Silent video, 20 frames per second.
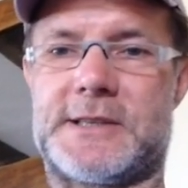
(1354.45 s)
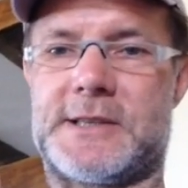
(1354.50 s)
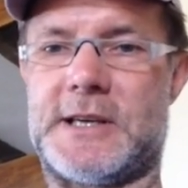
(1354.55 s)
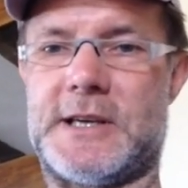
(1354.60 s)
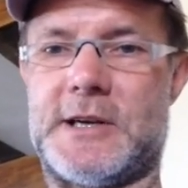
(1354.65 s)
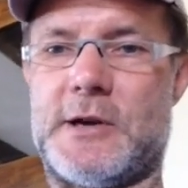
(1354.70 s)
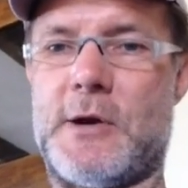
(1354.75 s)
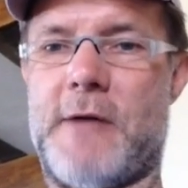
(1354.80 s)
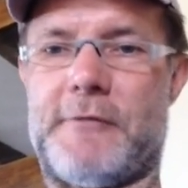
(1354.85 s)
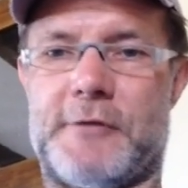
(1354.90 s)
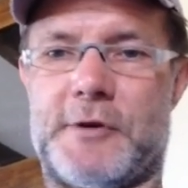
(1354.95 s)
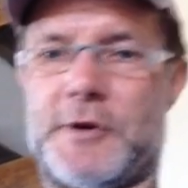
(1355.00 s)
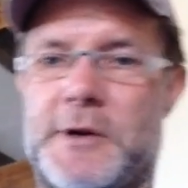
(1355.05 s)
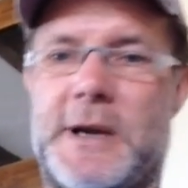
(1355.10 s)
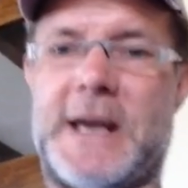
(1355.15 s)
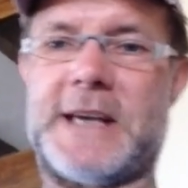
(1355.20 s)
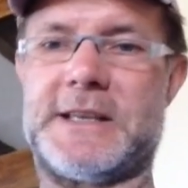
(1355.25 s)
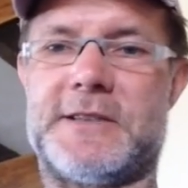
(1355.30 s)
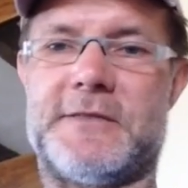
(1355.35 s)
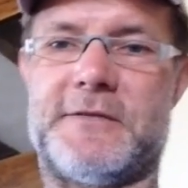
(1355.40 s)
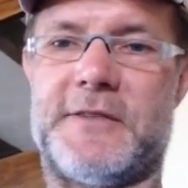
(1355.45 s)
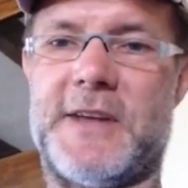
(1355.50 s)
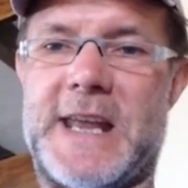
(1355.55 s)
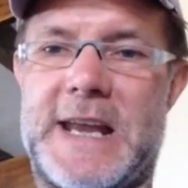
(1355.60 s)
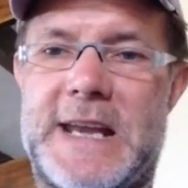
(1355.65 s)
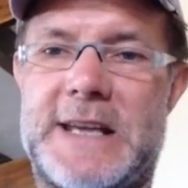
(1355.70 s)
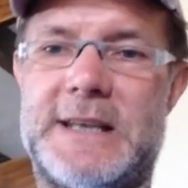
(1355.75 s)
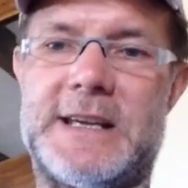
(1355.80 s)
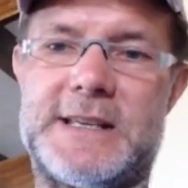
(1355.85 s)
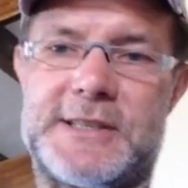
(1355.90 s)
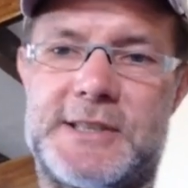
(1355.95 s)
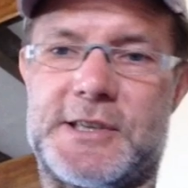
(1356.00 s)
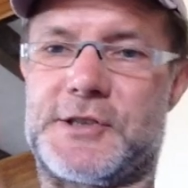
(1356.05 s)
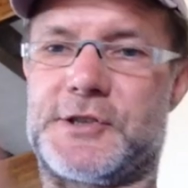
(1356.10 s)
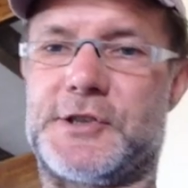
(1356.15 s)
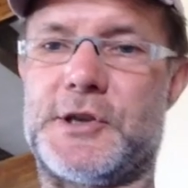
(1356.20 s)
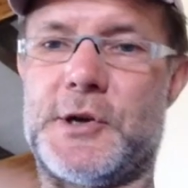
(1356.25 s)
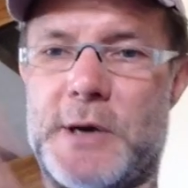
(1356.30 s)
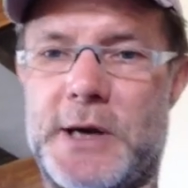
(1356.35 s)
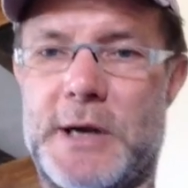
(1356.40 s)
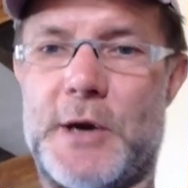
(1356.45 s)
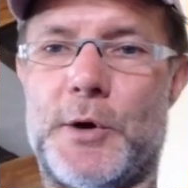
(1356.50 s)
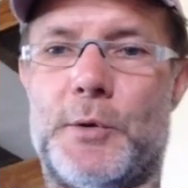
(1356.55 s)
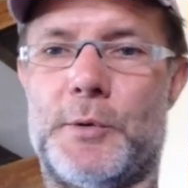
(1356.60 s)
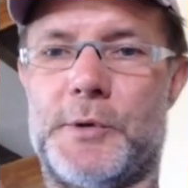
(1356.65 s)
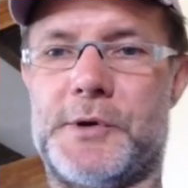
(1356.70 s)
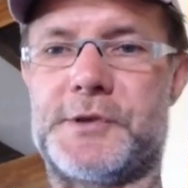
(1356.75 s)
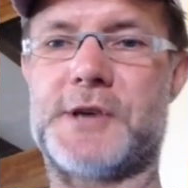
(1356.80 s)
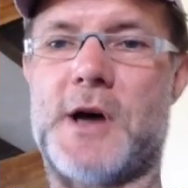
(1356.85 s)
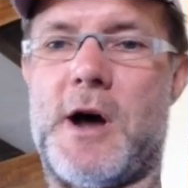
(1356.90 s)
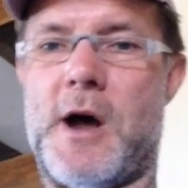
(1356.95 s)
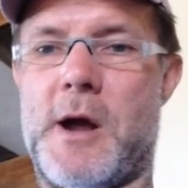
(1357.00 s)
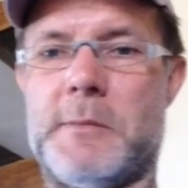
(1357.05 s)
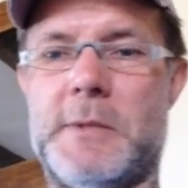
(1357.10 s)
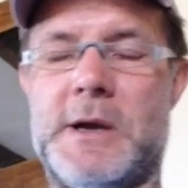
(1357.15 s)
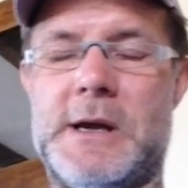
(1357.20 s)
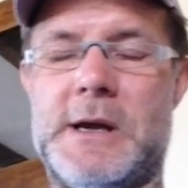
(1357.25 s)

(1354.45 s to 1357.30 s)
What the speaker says: You haven't got to intervene, it's just doing it all the time.